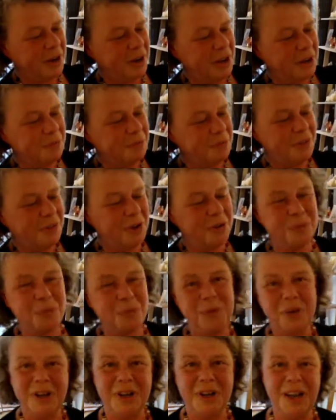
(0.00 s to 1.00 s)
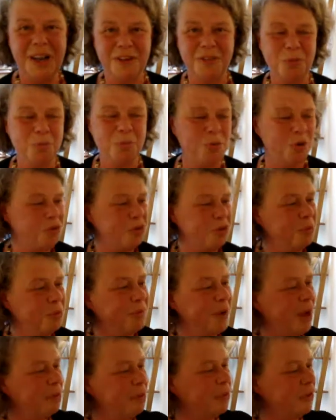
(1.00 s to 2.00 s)
I wouldn't like to wash him
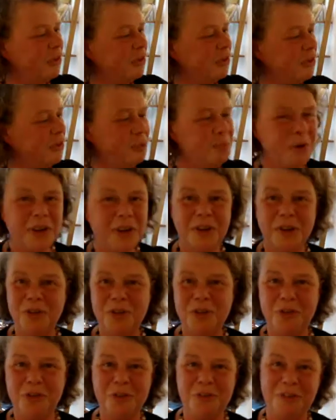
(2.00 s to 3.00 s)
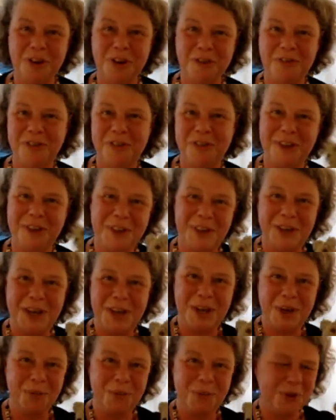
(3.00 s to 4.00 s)
now, because he might go too fluffy and then
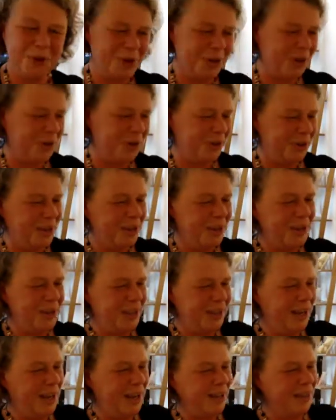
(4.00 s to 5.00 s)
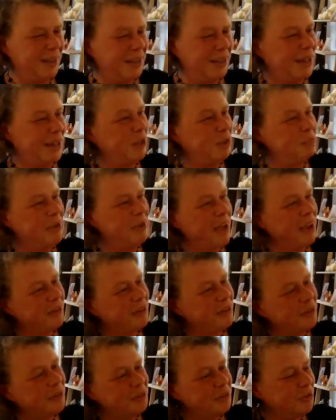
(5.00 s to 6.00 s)
he wouldn't look like the little bear
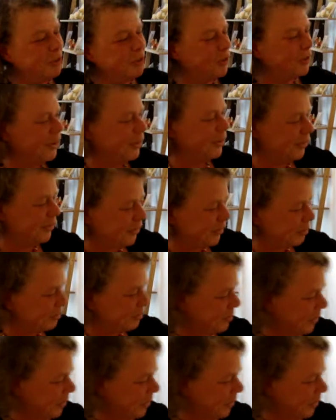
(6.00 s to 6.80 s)
in the drawings.